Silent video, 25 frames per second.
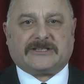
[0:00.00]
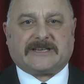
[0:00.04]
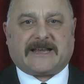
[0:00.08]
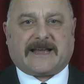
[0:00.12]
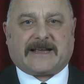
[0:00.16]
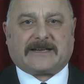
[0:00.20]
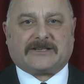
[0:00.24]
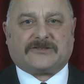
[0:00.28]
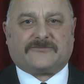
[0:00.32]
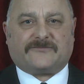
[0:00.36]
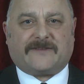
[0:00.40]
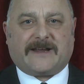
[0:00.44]

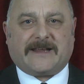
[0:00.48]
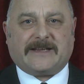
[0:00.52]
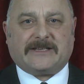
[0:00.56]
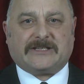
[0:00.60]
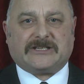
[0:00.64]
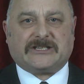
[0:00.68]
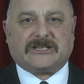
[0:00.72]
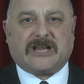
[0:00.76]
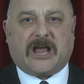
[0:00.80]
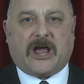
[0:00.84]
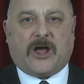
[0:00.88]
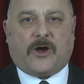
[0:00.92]
tax
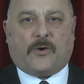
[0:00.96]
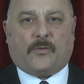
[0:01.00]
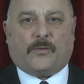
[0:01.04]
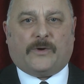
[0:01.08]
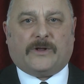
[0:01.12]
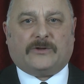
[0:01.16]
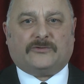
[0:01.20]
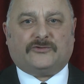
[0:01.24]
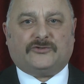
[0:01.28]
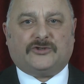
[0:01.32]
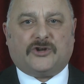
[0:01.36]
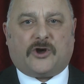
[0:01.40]
rates,
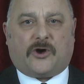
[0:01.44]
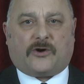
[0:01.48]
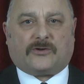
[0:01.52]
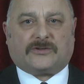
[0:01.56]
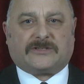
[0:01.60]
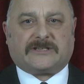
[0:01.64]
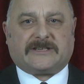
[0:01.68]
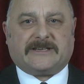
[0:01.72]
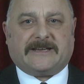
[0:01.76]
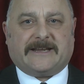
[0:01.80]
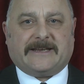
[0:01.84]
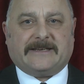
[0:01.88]
will
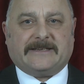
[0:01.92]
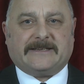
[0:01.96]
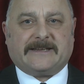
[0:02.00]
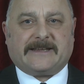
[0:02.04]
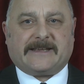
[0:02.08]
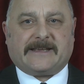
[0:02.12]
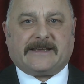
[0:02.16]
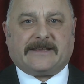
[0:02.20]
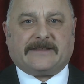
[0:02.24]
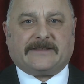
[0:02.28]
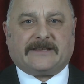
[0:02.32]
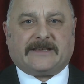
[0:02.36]
not
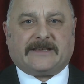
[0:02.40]
endear